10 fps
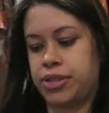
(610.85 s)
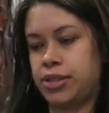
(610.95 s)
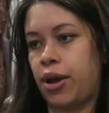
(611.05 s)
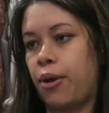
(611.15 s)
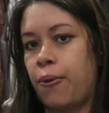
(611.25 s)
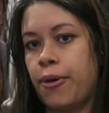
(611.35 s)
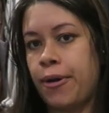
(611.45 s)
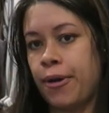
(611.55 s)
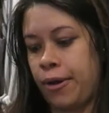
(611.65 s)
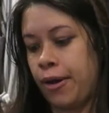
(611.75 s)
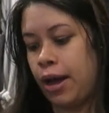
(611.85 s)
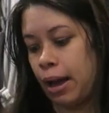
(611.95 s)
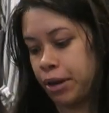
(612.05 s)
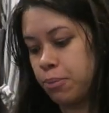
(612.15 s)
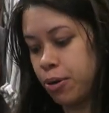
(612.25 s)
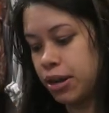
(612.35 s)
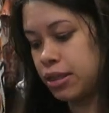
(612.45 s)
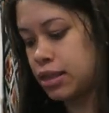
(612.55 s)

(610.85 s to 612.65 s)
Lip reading: So, I'm gonna put in